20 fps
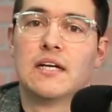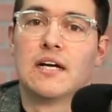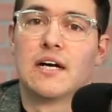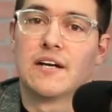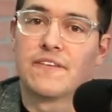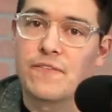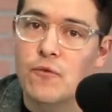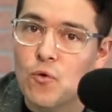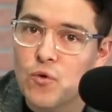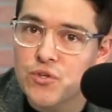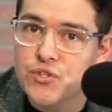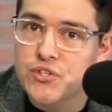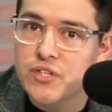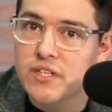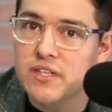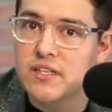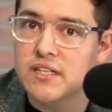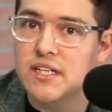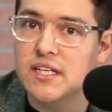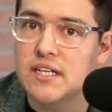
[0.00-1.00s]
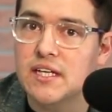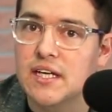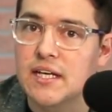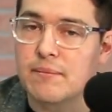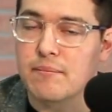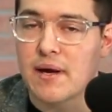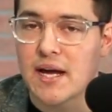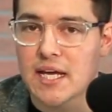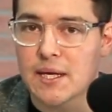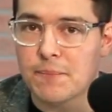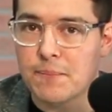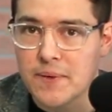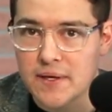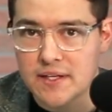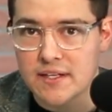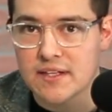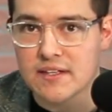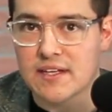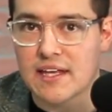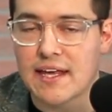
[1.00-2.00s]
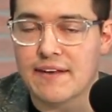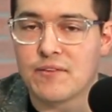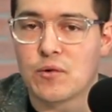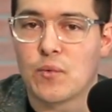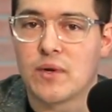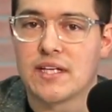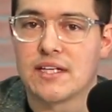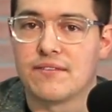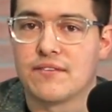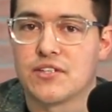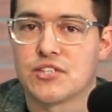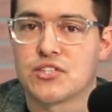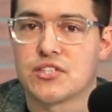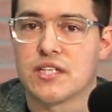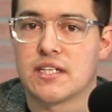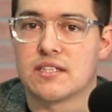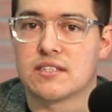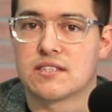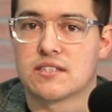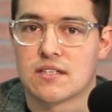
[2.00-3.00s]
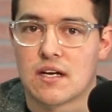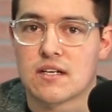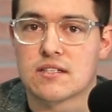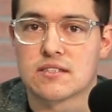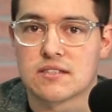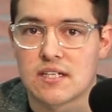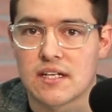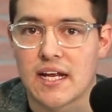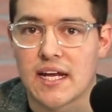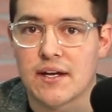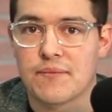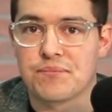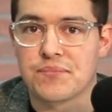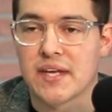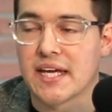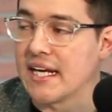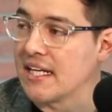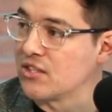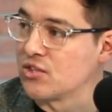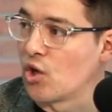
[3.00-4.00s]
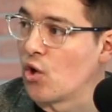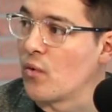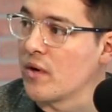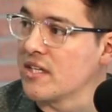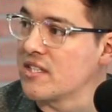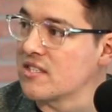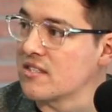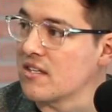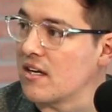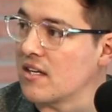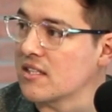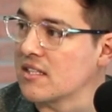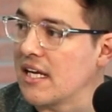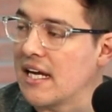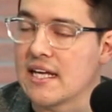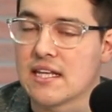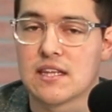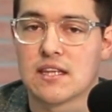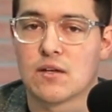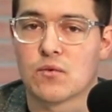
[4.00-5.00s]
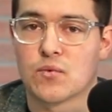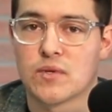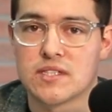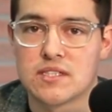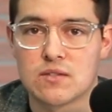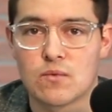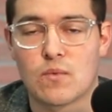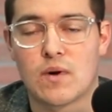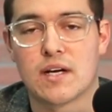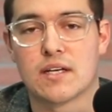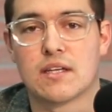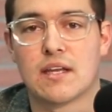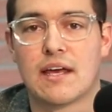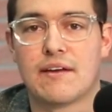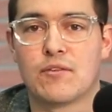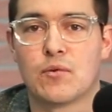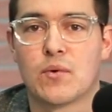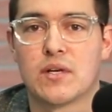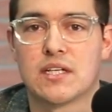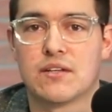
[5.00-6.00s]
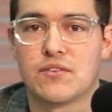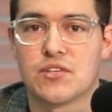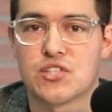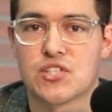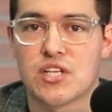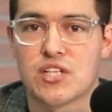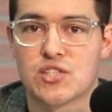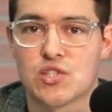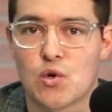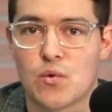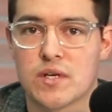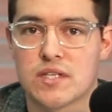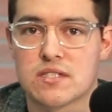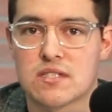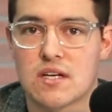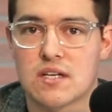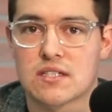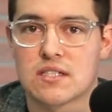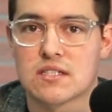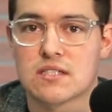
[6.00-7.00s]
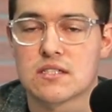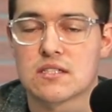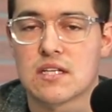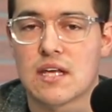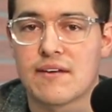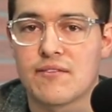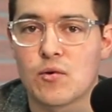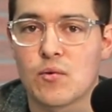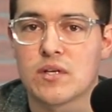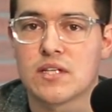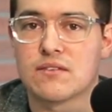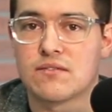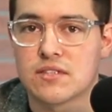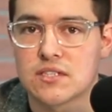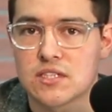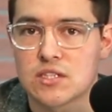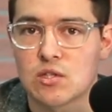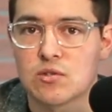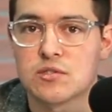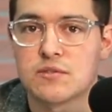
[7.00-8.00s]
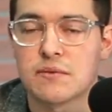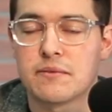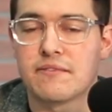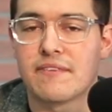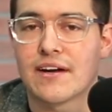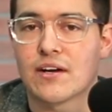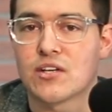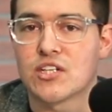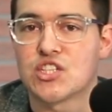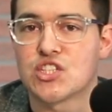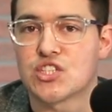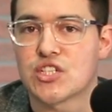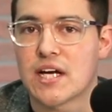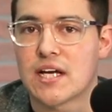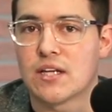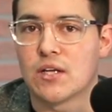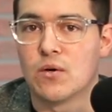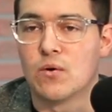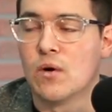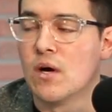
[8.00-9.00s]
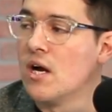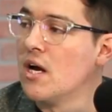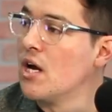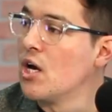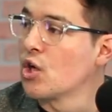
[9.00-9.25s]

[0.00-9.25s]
Unfortunately, in my opinion, the heavyweight division sucks today. It has always sucked, and the reason why the heavyweight division has always sucked is because the heavyweight division has always been very shallow.